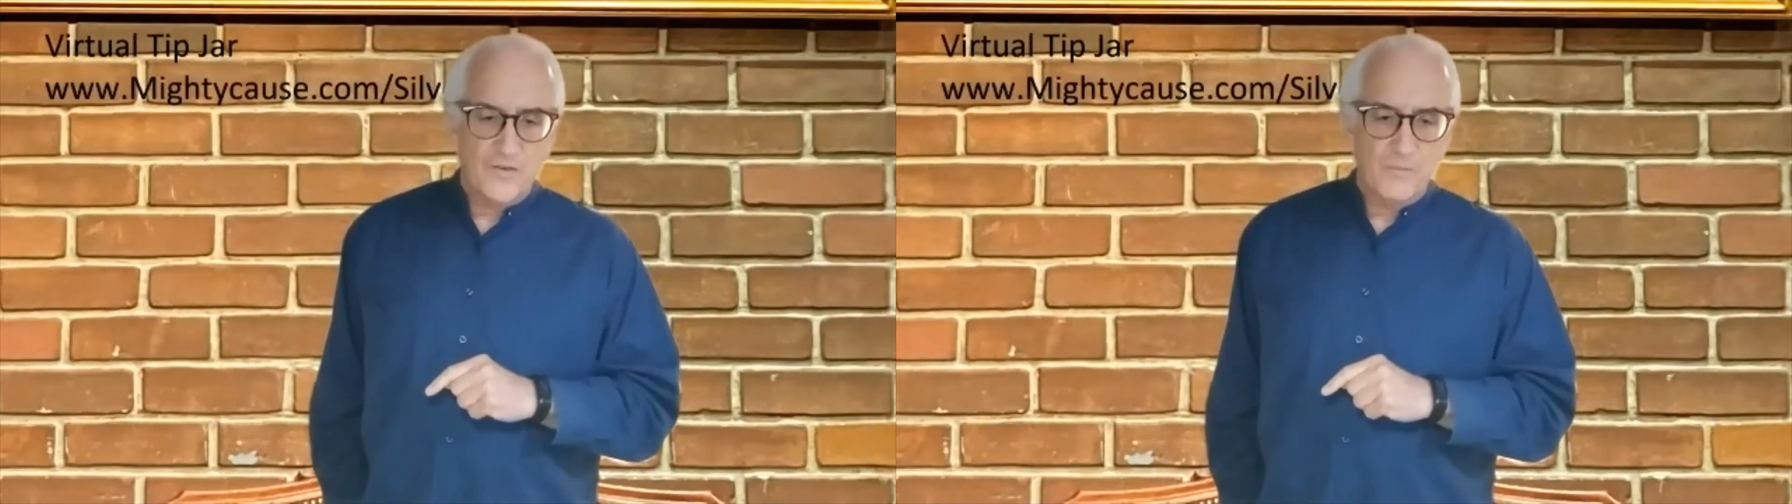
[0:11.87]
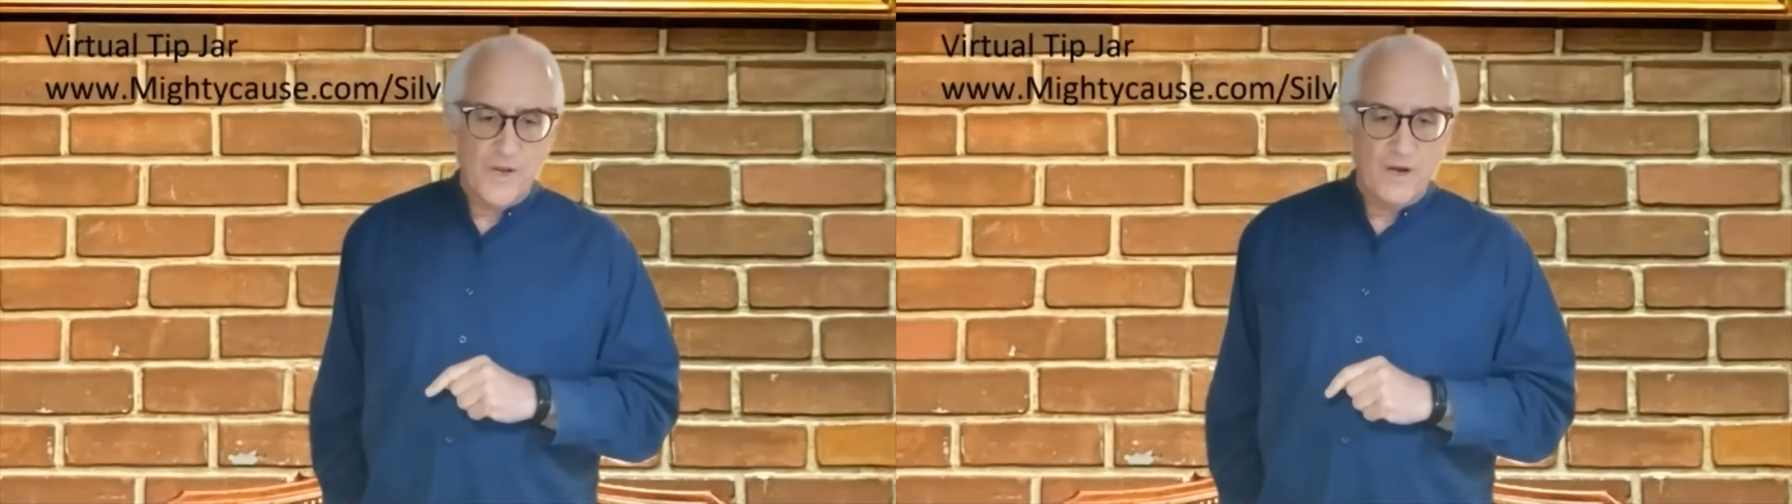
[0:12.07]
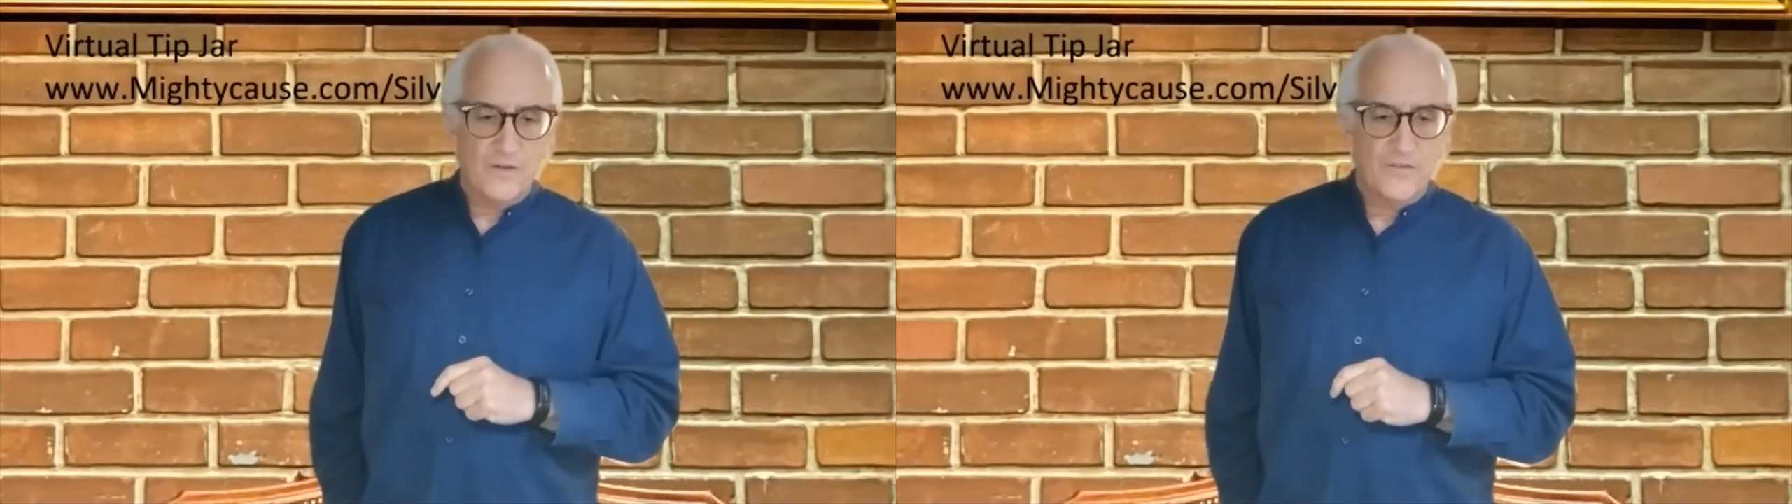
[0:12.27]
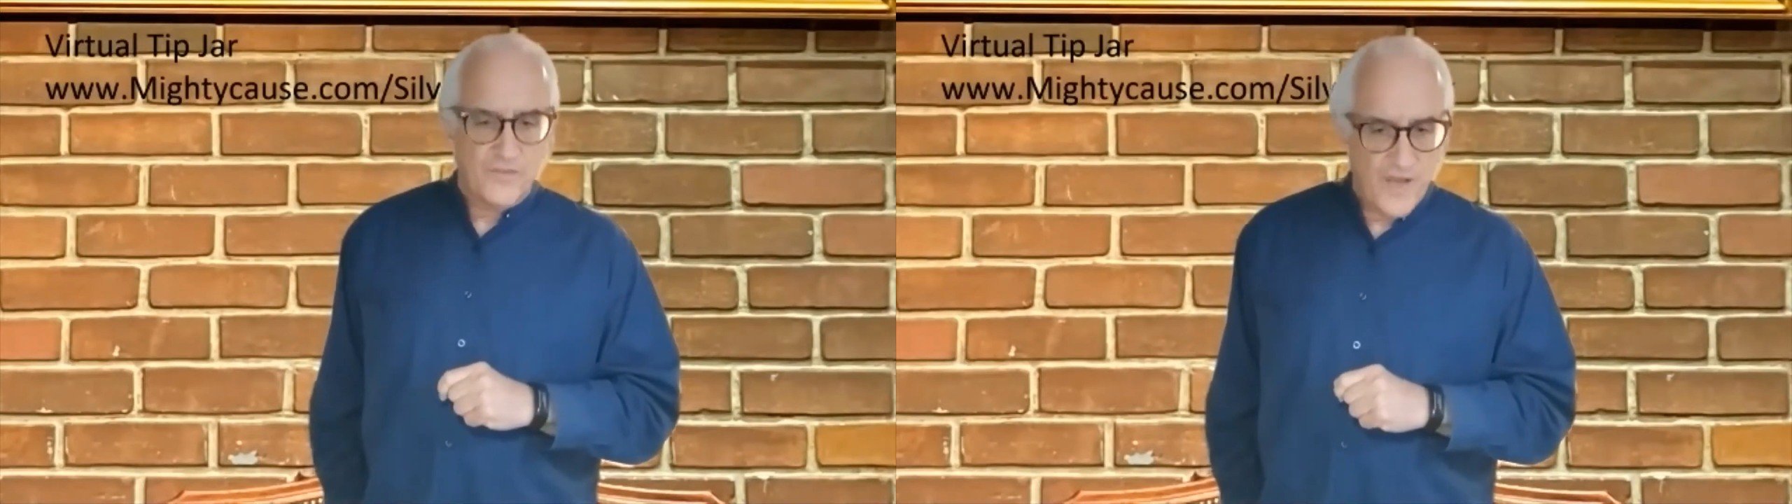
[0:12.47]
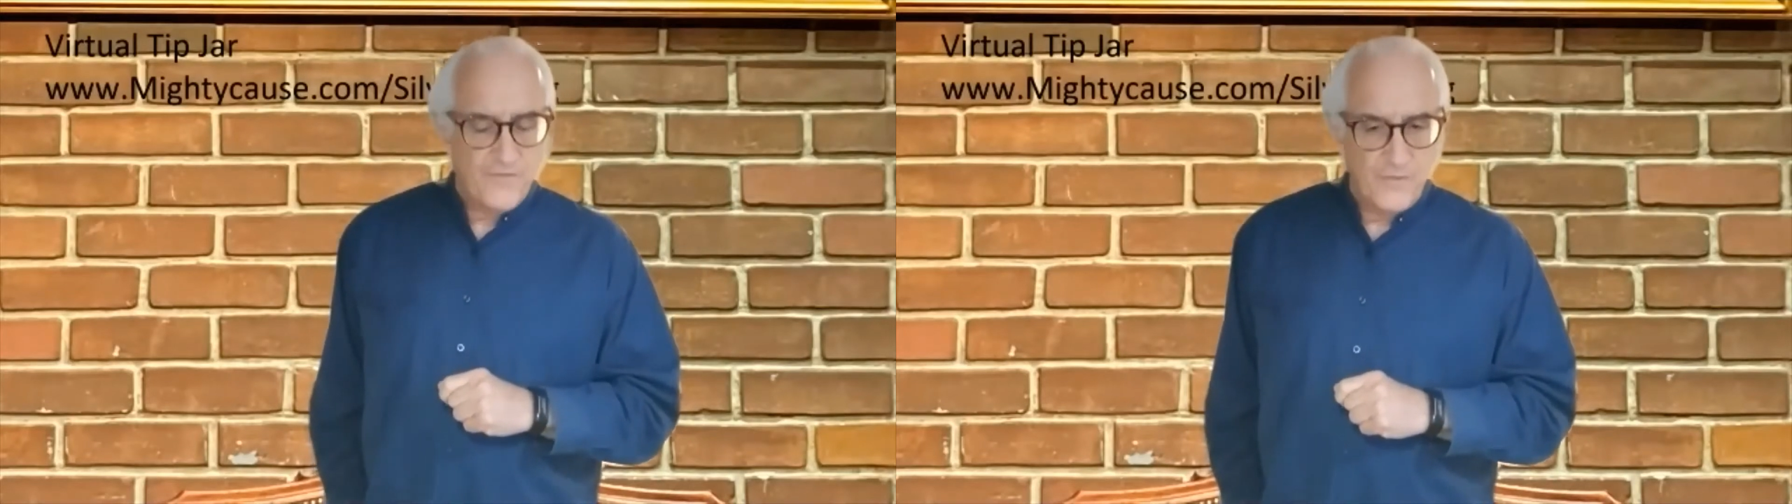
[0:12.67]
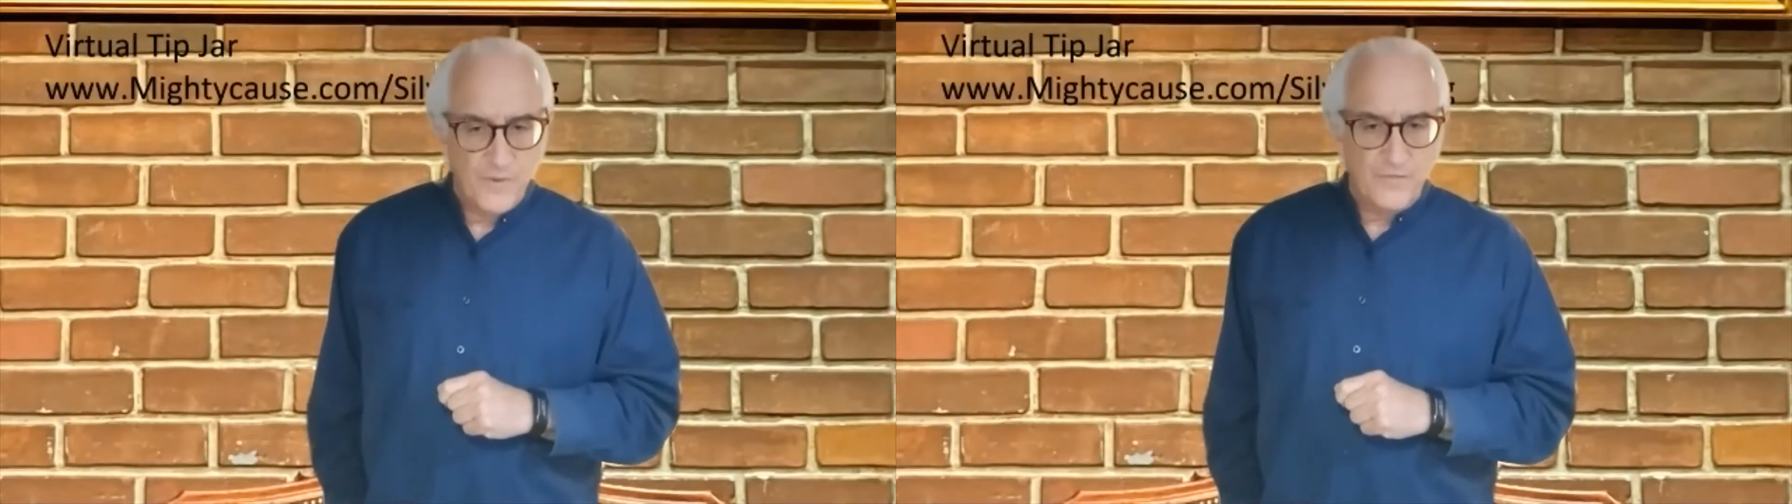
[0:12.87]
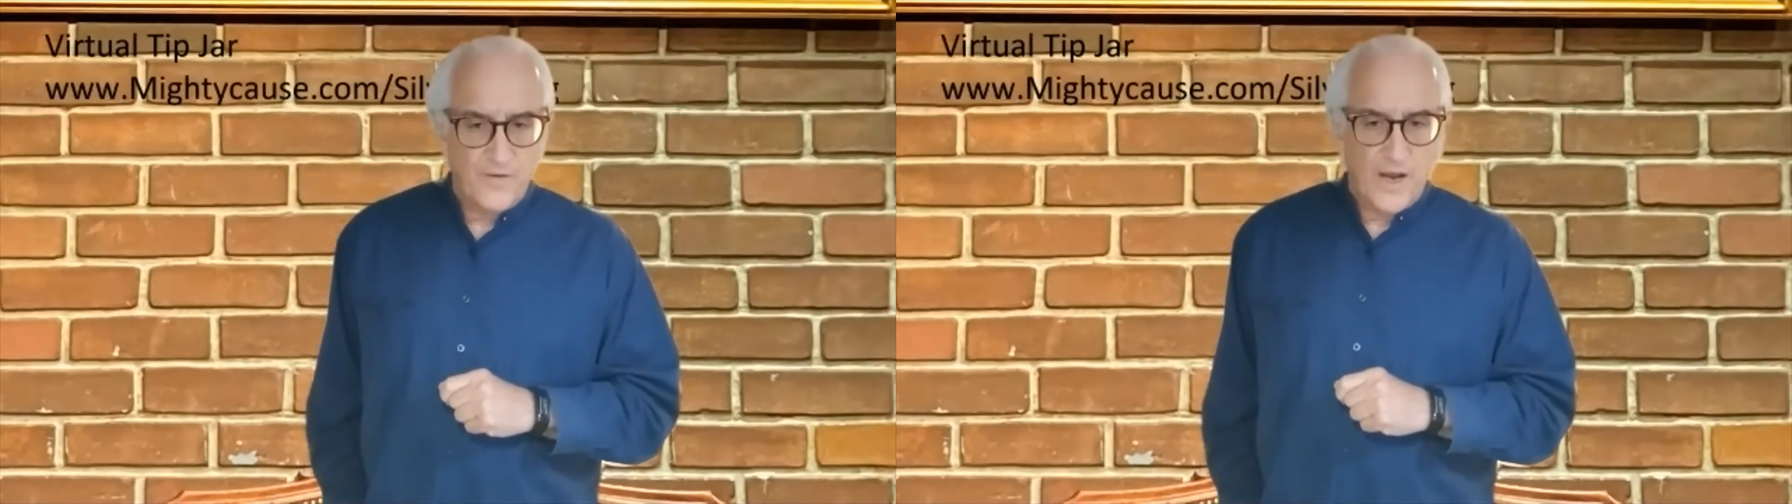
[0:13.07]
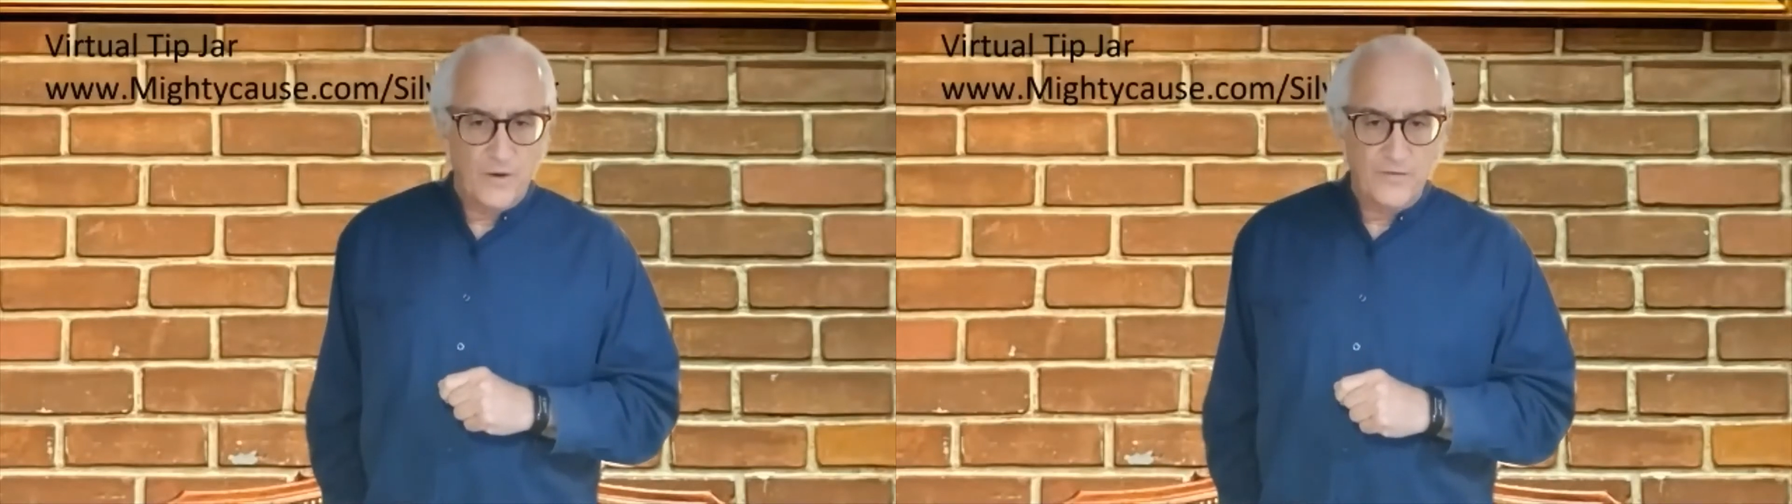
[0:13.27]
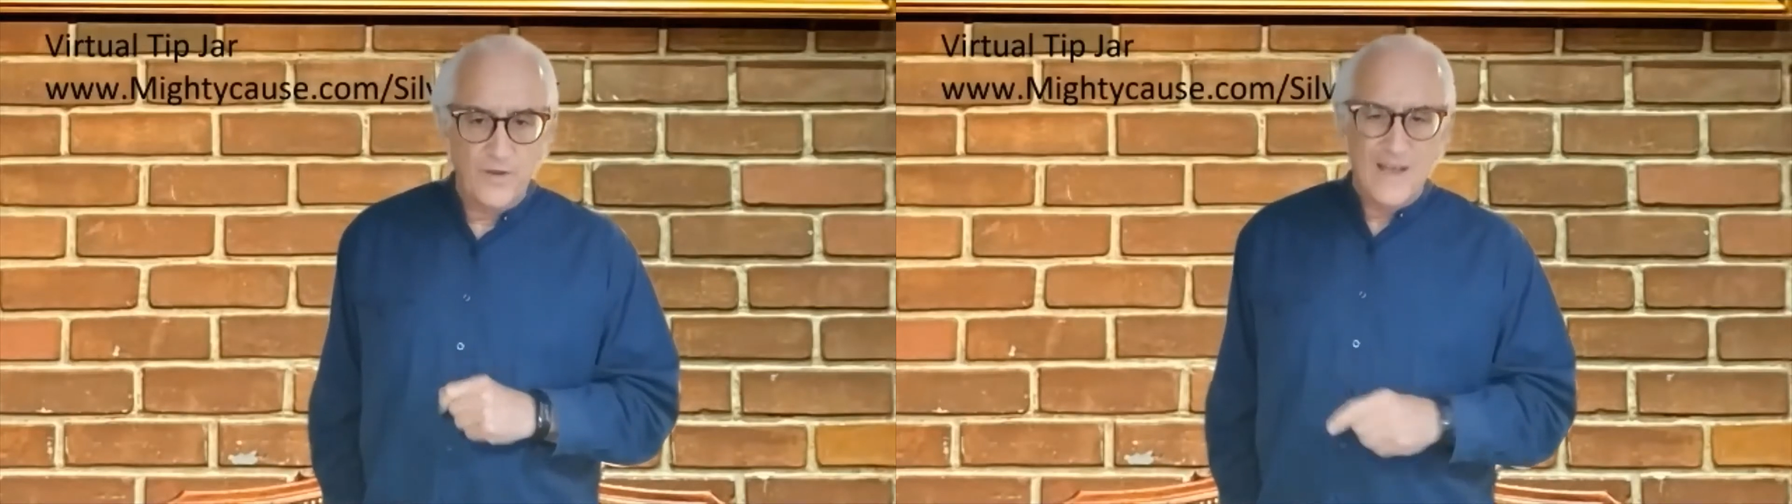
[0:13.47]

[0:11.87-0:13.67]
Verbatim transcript: Americans dead from the virus,